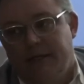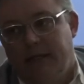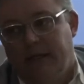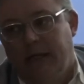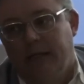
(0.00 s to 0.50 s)

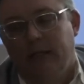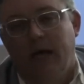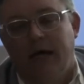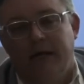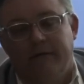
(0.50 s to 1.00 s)
a
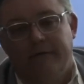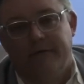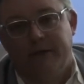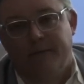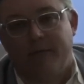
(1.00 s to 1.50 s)
lot of
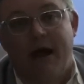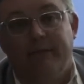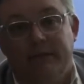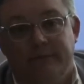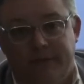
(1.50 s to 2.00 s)
the
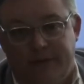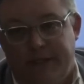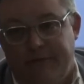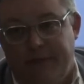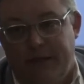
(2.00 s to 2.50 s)
problems that
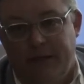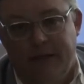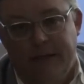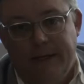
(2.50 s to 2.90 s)
have been